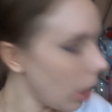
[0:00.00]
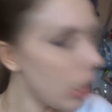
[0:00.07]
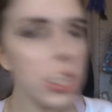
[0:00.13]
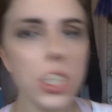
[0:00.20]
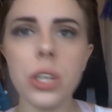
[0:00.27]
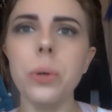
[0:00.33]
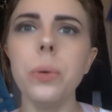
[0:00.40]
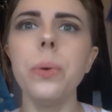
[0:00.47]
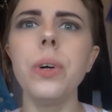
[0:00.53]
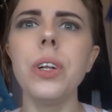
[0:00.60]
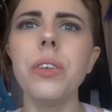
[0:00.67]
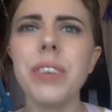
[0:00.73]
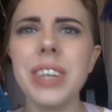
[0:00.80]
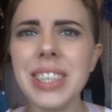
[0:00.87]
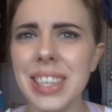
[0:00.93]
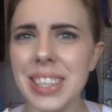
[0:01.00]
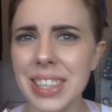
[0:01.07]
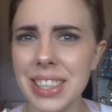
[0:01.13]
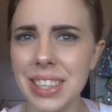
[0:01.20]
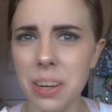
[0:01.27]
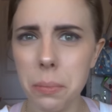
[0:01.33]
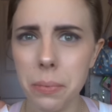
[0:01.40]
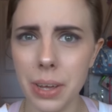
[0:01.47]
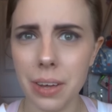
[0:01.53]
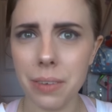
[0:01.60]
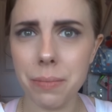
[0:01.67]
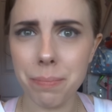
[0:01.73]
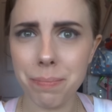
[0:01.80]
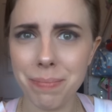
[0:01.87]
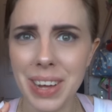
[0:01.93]
So Look Fantastic's come,
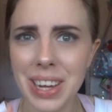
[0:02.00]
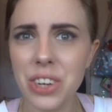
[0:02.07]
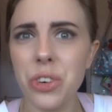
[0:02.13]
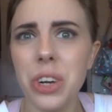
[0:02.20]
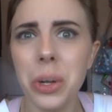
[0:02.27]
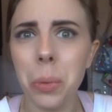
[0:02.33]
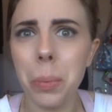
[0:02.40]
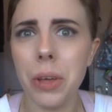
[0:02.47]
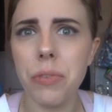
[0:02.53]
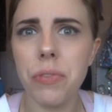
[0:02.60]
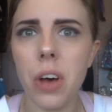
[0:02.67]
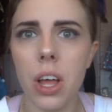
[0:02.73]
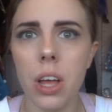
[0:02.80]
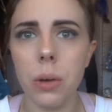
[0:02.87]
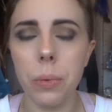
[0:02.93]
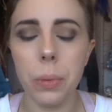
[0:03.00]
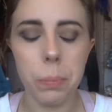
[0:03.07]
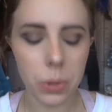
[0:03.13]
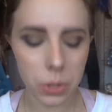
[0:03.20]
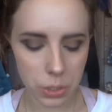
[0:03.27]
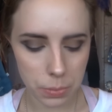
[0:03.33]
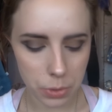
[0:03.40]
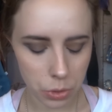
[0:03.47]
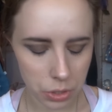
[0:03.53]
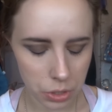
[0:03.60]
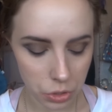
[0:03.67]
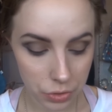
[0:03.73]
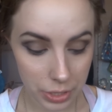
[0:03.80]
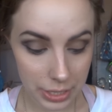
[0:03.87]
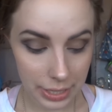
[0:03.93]
come under a little bit of fire with box
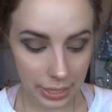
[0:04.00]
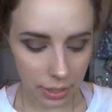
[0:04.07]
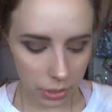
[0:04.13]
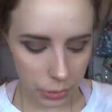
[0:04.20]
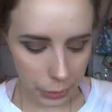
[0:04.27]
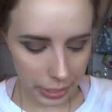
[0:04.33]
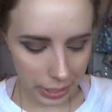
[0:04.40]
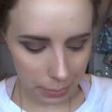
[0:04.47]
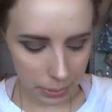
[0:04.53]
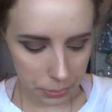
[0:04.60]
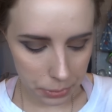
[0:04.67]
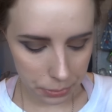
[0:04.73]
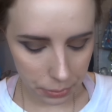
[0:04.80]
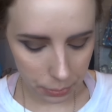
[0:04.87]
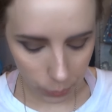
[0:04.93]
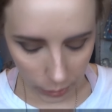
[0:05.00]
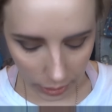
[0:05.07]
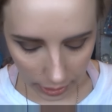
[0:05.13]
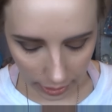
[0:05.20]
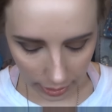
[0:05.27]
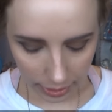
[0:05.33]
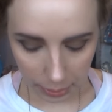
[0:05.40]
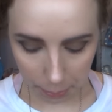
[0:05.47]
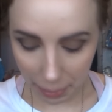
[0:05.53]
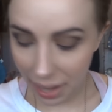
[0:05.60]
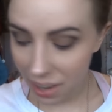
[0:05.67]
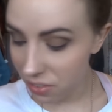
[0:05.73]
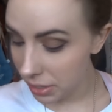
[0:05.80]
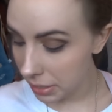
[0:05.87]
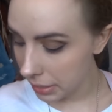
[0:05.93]
subscriptions recently. I got an email during the week and
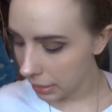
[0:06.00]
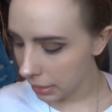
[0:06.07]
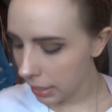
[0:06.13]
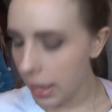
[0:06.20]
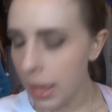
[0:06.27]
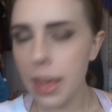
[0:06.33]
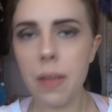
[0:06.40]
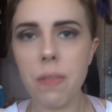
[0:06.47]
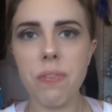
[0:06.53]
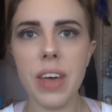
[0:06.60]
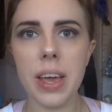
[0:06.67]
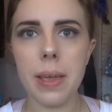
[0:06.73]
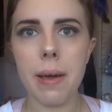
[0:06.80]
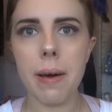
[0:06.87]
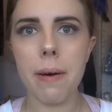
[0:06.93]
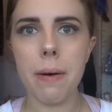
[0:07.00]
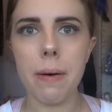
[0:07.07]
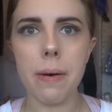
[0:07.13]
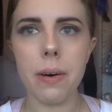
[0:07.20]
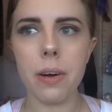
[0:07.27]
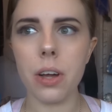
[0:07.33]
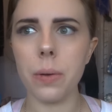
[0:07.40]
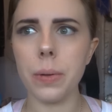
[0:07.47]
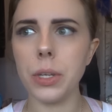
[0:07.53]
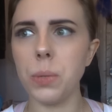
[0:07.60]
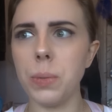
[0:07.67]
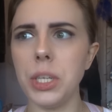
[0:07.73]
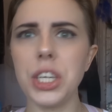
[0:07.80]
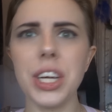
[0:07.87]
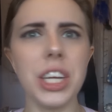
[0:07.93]
apparently they are going to
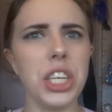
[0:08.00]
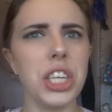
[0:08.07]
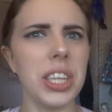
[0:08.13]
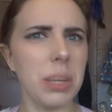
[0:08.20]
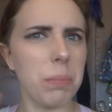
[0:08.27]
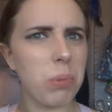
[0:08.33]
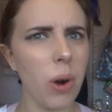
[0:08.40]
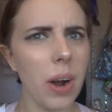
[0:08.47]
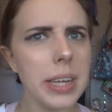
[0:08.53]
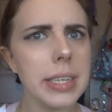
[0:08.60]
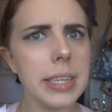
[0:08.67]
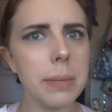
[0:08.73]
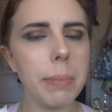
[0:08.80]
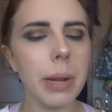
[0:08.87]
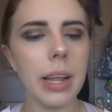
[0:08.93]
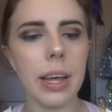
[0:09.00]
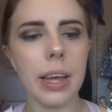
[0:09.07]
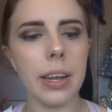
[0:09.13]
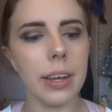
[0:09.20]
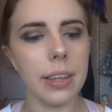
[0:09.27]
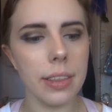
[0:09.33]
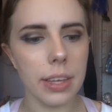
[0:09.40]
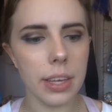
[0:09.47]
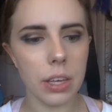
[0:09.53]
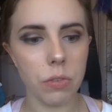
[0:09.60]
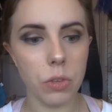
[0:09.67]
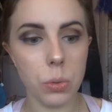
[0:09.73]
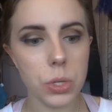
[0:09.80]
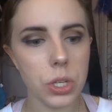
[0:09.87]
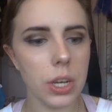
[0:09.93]
be changing the pricing plan. I think
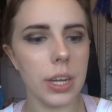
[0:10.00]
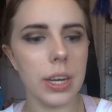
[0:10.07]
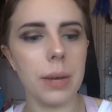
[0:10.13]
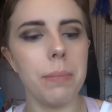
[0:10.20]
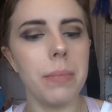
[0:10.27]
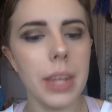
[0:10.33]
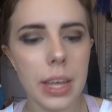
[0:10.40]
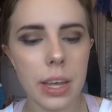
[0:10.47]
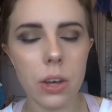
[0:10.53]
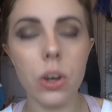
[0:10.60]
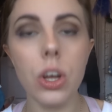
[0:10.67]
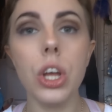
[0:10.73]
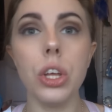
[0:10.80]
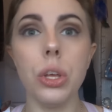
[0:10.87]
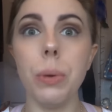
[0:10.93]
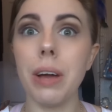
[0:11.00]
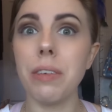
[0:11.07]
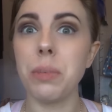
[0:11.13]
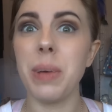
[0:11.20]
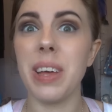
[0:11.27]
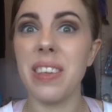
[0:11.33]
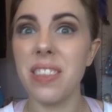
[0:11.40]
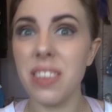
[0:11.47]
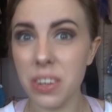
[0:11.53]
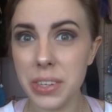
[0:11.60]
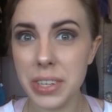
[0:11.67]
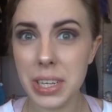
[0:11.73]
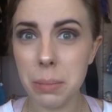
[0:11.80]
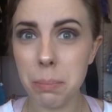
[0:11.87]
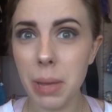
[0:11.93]
if you sign up now, you have to pay
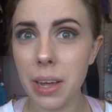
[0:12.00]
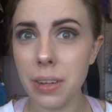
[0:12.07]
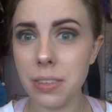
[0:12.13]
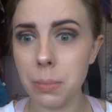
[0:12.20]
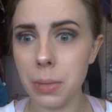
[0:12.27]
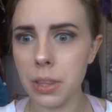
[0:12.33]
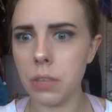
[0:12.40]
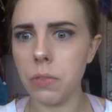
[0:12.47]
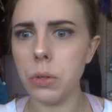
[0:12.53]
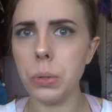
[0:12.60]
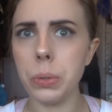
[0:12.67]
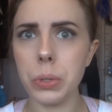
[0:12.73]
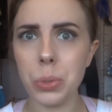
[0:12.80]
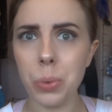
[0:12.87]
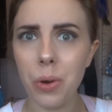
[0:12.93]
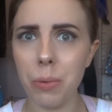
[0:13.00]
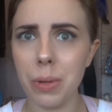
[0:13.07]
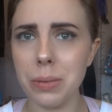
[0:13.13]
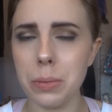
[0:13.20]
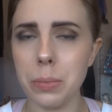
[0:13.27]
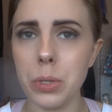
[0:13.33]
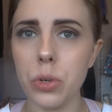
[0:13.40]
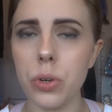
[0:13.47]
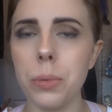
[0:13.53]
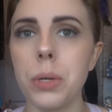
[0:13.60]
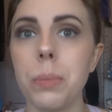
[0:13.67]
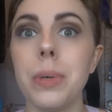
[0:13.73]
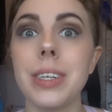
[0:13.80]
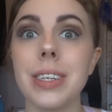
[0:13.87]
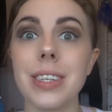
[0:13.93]
£13 a month if you do a 12 month
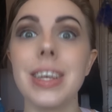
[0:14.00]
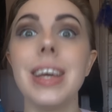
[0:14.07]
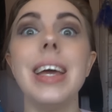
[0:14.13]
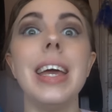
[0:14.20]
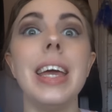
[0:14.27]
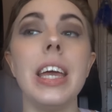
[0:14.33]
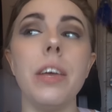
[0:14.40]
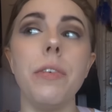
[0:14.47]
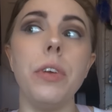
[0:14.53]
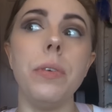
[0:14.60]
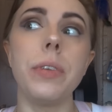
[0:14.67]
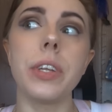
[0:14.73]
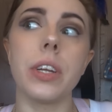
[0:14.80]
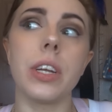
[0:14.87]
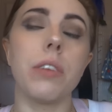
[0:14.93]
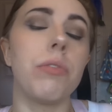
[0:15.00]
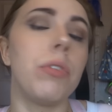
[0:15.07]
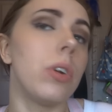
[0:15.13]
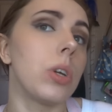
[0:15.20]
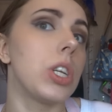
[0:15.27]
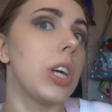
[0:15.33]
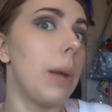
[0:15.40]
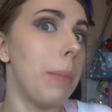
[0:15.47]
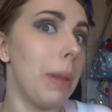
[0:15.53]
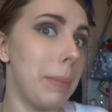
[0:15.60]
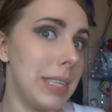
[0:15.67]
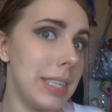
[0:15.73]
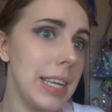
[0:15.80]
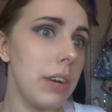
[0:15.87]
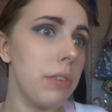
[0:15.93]
subscription, whereas if you signed up for a long time like
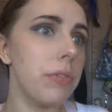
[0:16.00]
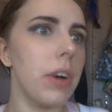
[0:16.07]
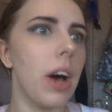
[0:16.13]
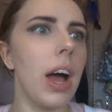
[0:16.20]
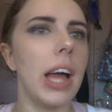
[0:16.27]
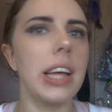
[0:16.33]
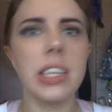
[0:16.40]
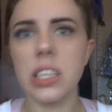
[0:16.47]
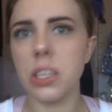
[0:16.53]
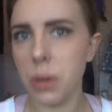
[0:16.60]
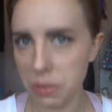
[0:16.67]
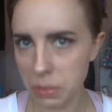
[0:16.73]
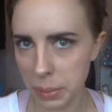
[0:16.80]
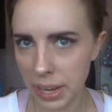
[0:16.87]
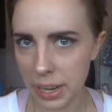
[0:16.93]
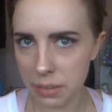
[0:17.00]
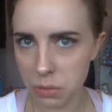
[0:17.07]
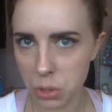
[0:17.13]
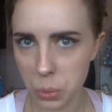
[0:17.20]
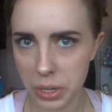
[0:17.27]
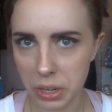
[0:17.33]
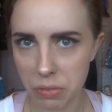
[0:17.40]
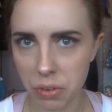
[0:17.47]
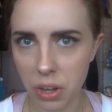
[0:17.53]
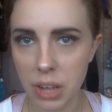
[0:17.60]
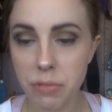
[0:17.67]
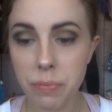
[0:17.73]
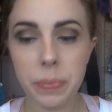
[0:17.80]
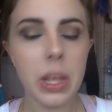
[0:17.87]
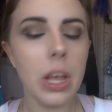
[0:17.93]
myself, I still have to pay
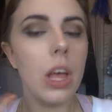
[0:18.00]
£11.25.